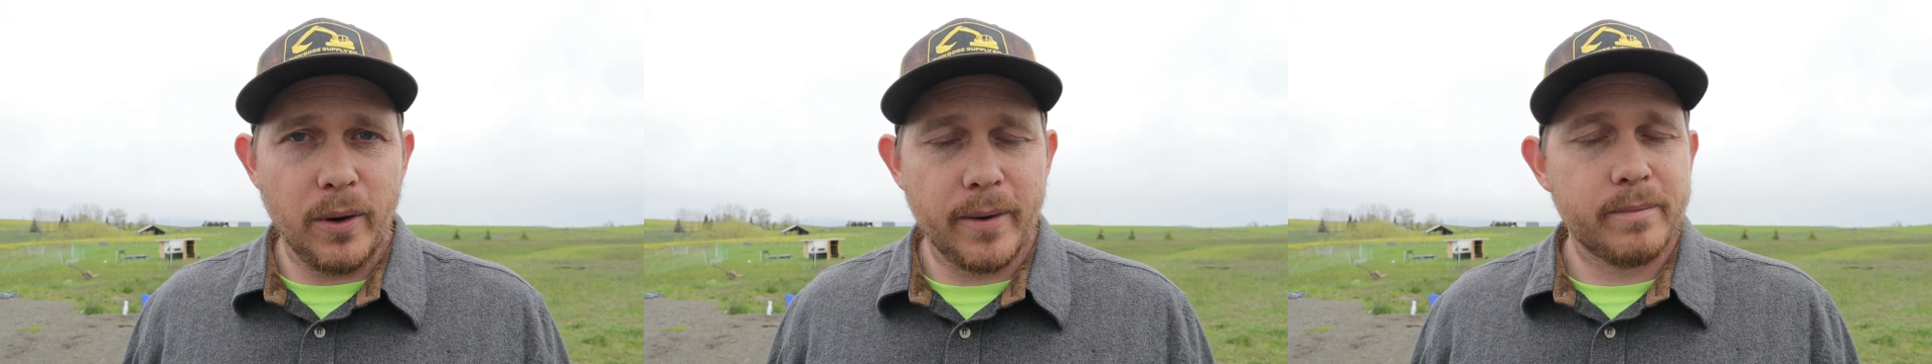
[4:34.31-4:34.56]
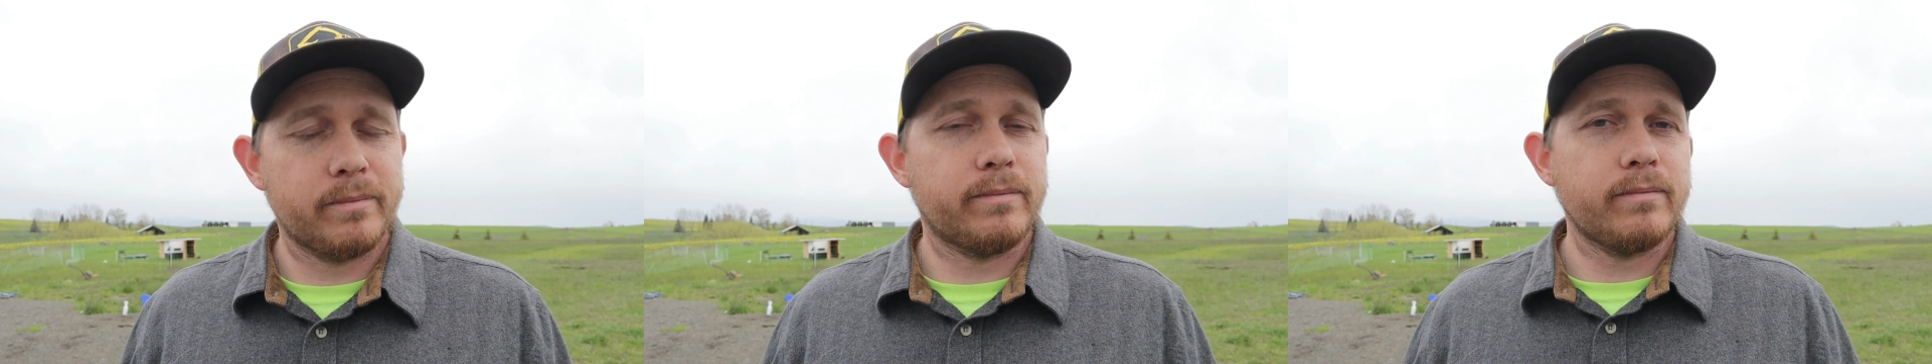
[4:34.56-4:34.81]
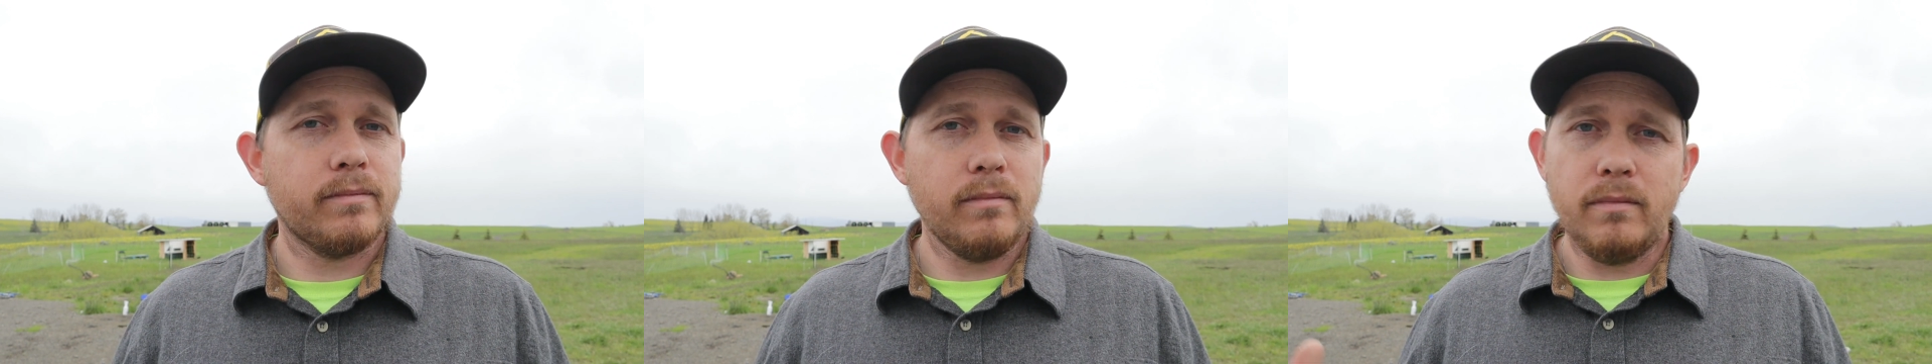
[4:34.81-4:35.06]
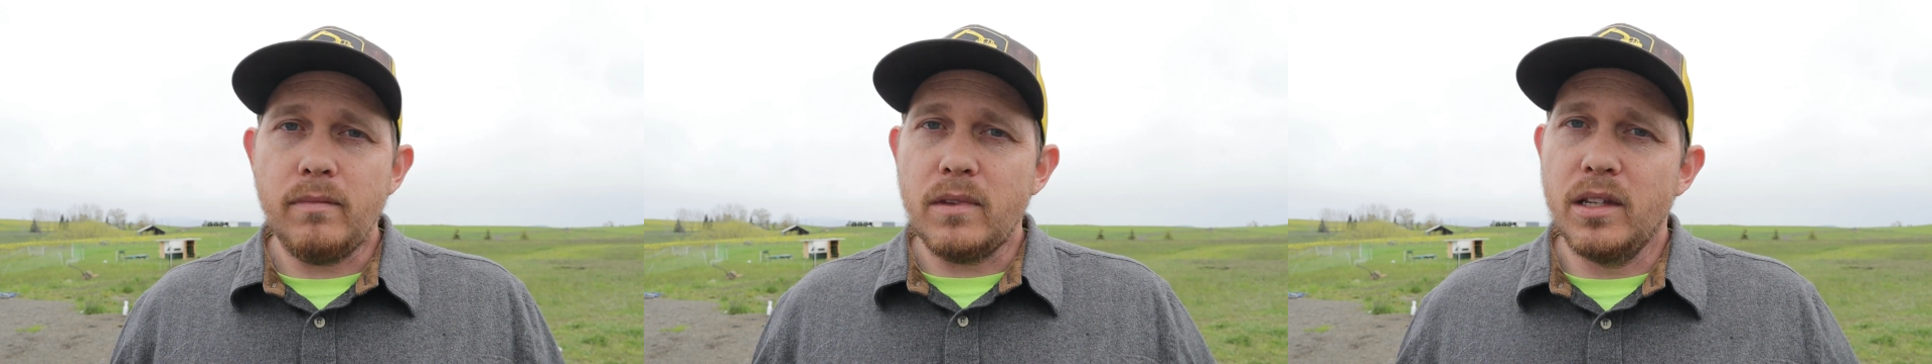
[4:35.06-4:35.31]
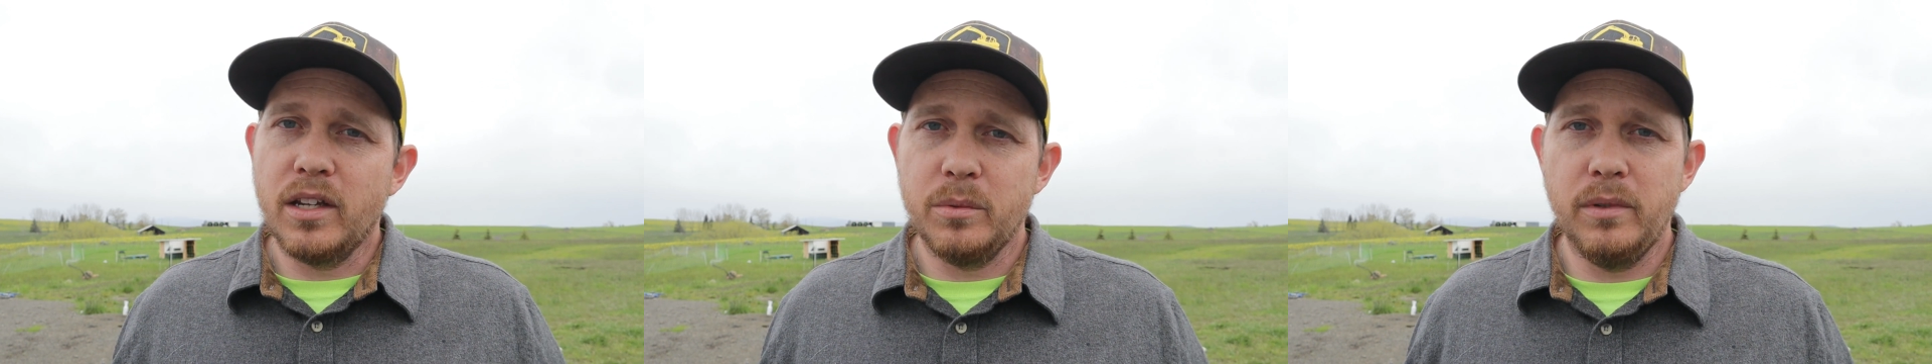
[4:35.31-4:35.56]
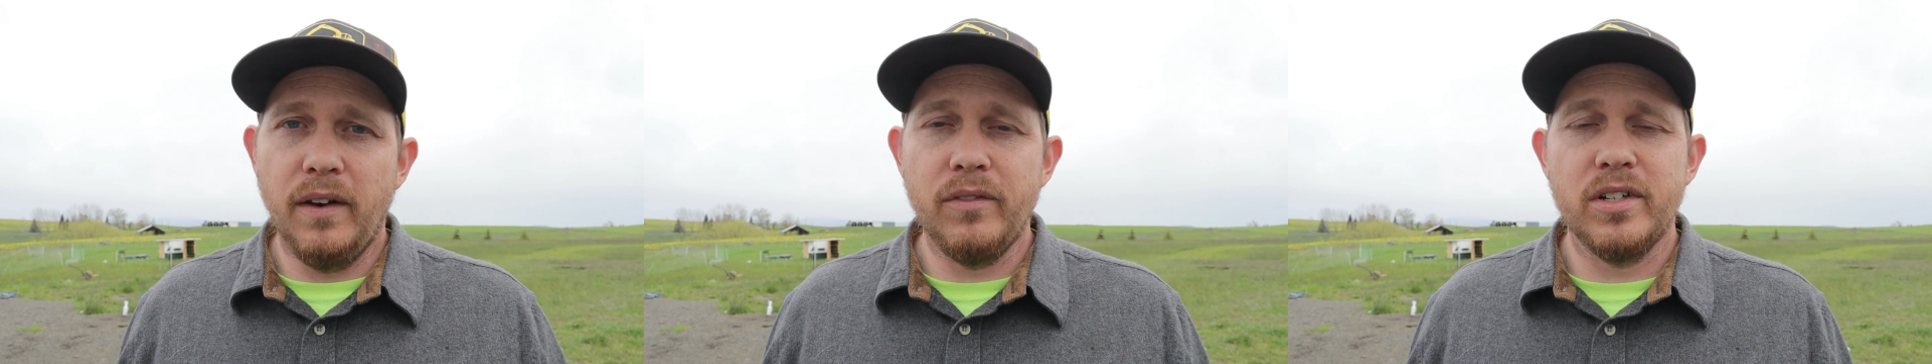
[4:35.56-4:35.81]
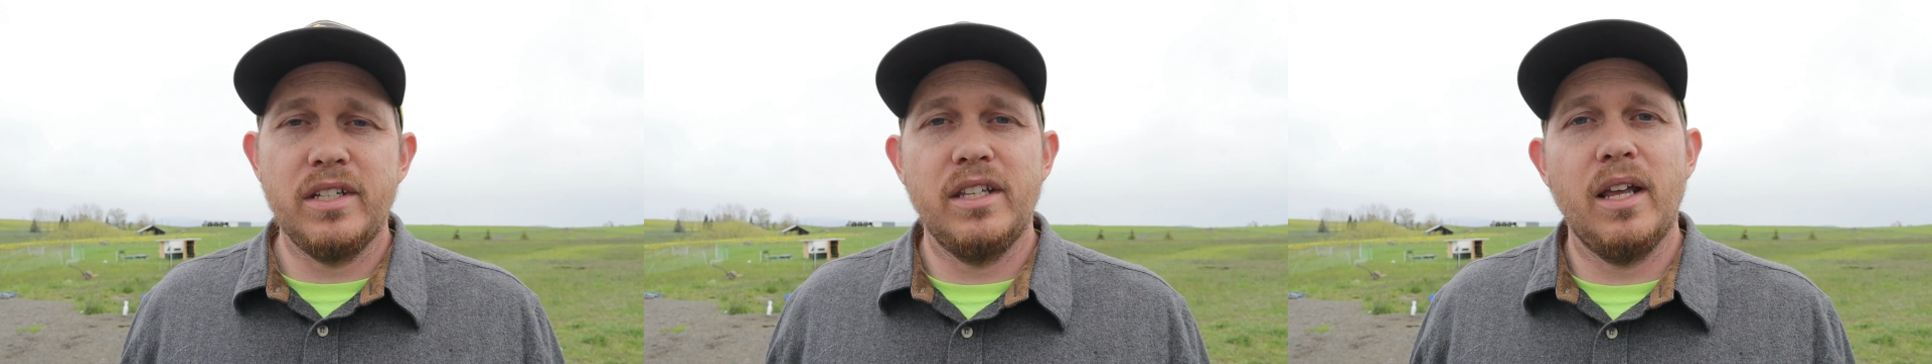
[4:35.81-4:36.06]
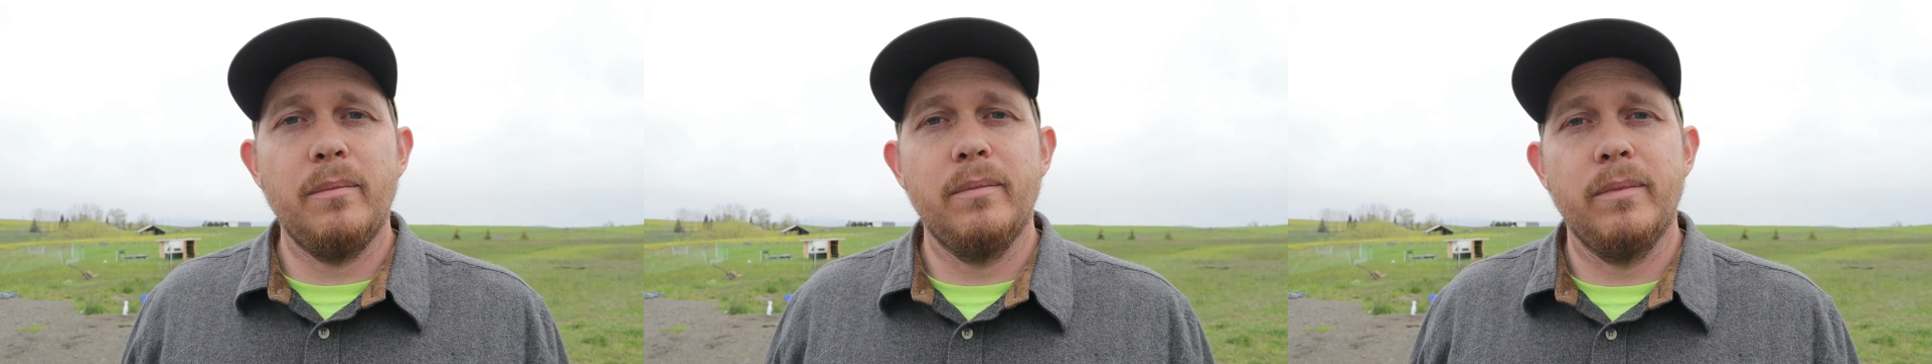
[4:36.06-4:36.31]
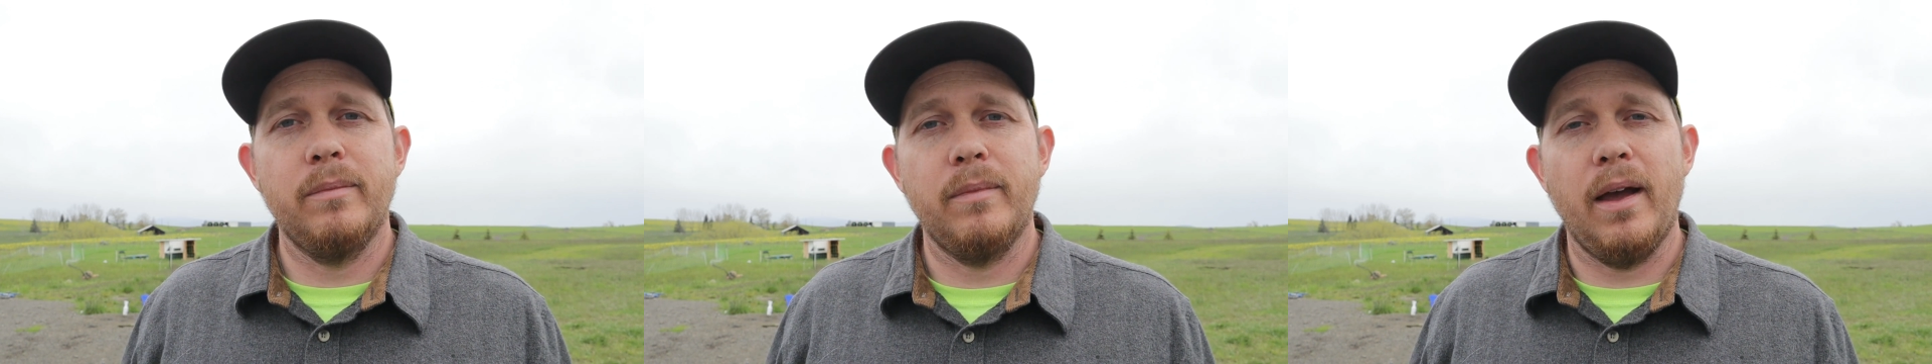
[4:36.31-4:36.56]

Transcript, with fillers: door because we've never seen them.